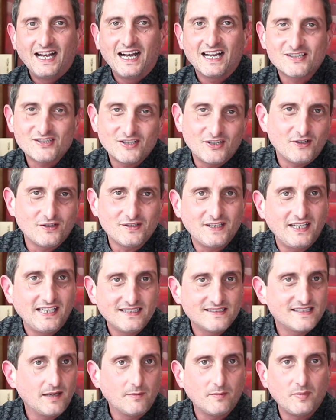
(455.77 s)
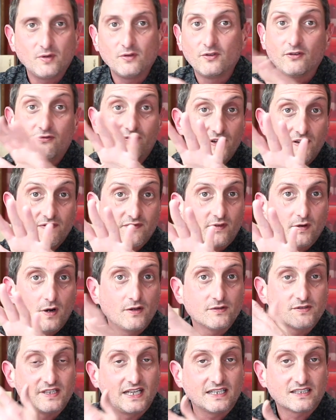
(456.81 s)
As another example, the 5th
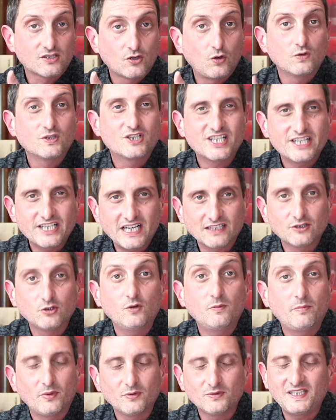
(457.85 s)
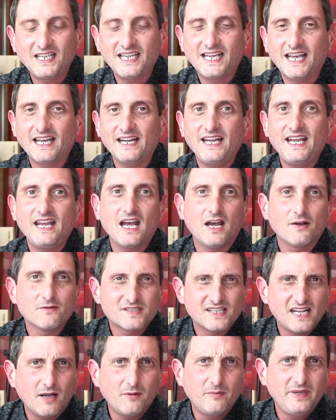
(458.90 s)
growth, that's called Chateau Pontet Canet,
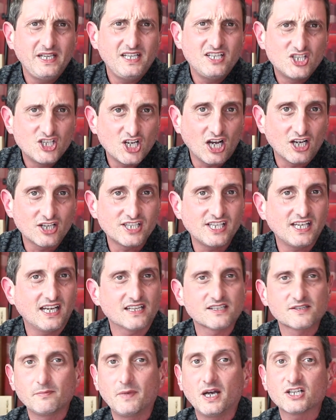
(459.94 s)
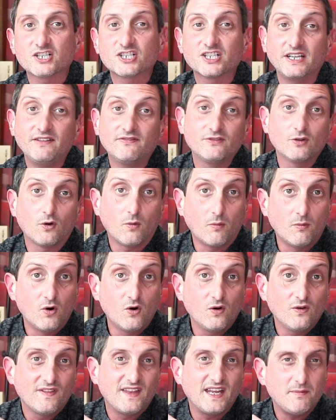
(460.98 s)
has now been charging as much, if not
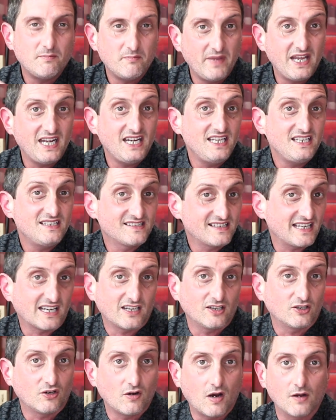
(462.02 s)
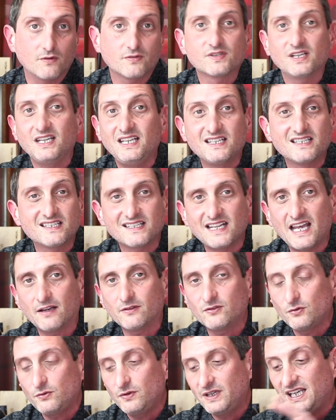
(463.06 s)
more, than many second growths. It's
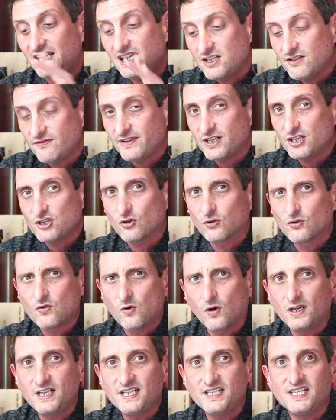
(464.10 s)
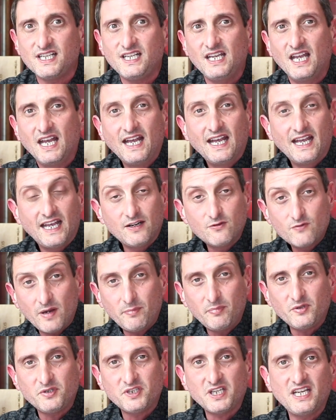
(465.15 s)
down to individual quality and
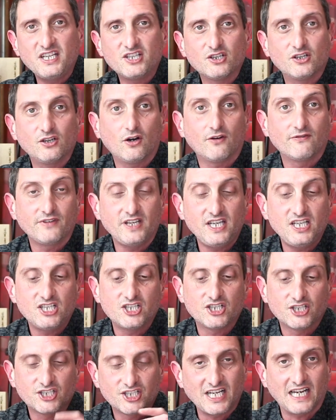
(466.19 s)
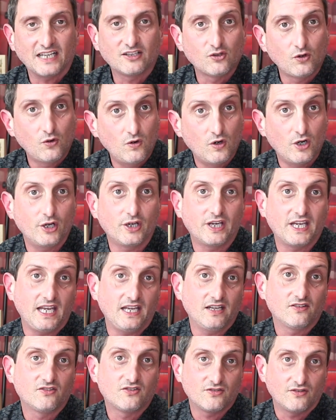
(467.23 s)
reputation of each chateau
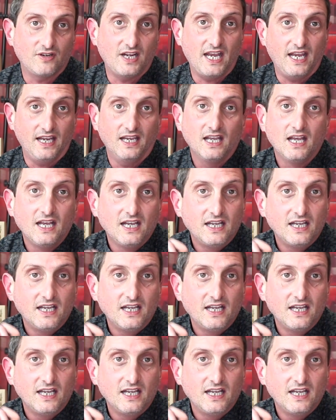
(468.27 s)
again today.